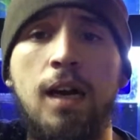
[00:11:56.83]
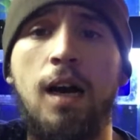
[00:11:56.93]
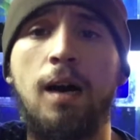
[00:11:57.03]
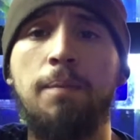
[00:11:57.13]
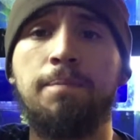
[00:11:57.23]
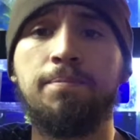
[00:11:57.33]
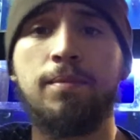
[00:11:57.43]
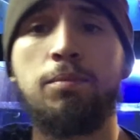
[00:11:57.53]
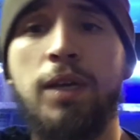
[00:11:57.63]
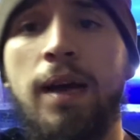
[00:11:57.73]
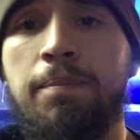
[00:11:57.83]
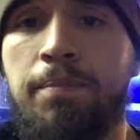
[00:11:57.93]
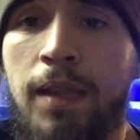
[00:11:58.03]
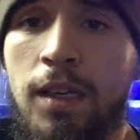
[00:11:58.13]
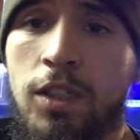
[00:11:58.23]
but yeah,
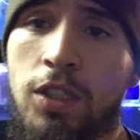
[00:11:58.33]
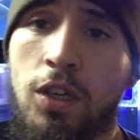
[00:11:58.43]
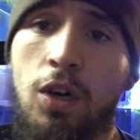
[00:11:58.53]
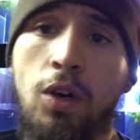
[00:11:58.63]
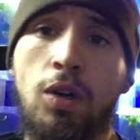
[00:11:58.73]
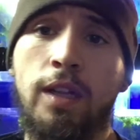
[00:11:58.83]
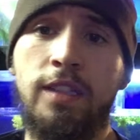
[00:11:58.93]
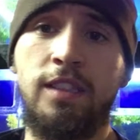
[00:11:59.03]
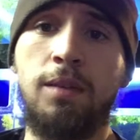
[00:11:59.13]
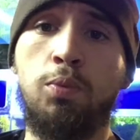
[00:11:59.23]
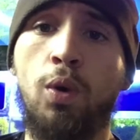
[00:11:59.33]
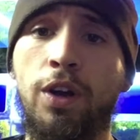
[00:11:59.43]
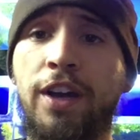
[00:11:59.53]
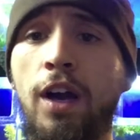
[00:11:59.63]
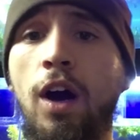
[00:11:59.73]
so let's keep working